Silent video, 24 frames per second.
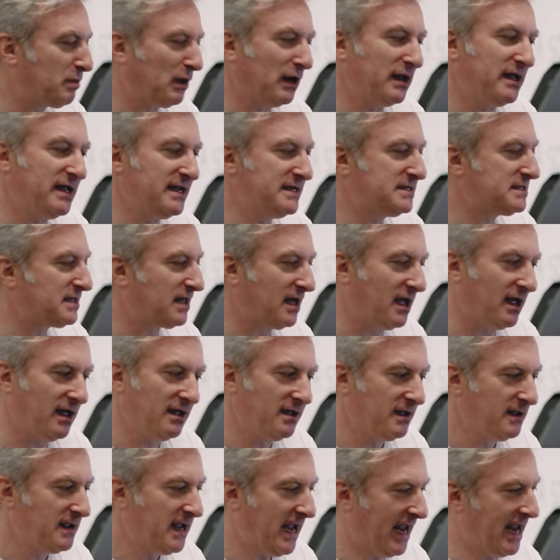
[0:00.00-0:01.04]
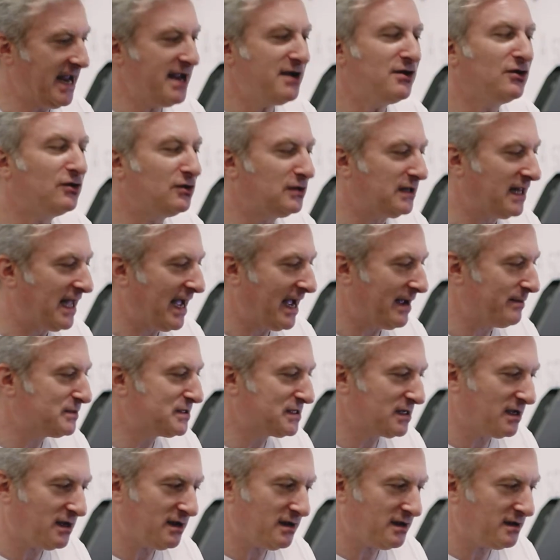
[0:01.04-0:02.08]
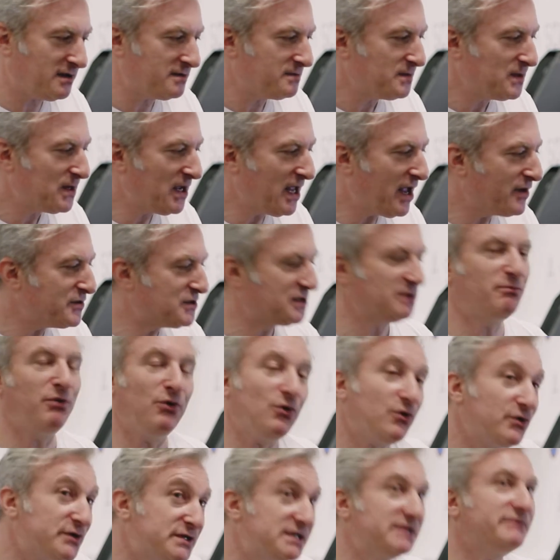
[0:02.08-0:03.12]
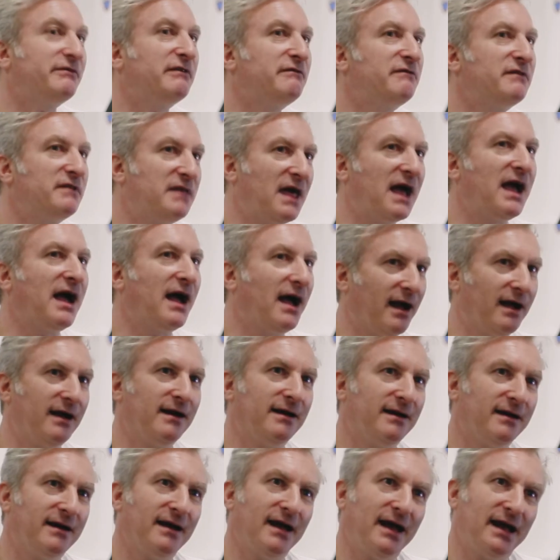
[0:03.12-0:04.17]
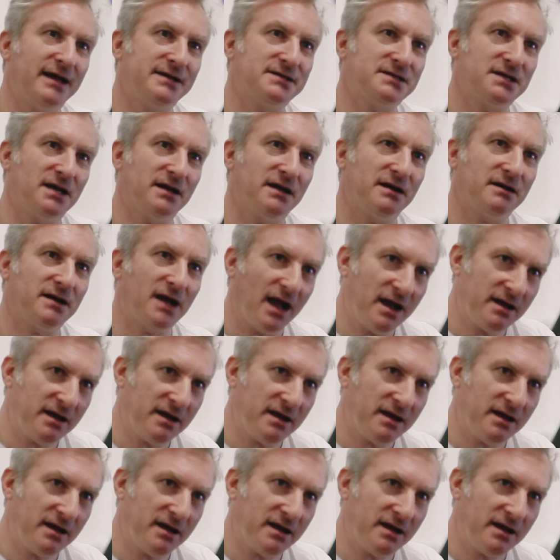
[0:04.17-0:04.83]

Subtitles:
pleased that Eagle Labs are, supportive of that as a